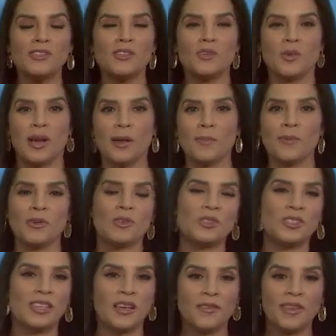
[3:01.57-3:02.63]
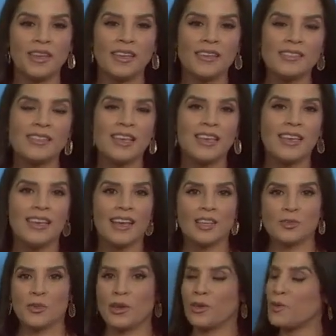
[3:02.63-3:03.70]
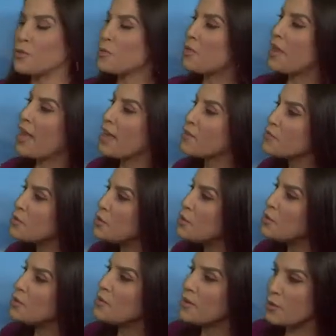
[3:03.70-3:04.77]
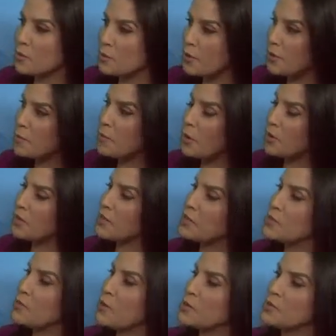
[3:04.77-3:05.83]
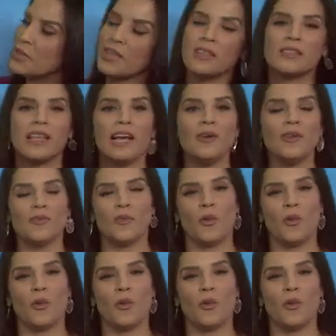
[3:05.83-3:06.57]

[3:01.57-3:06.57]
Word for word: to upper 70s. As we go through the afternoon, it'll be partly to mostly cloudy,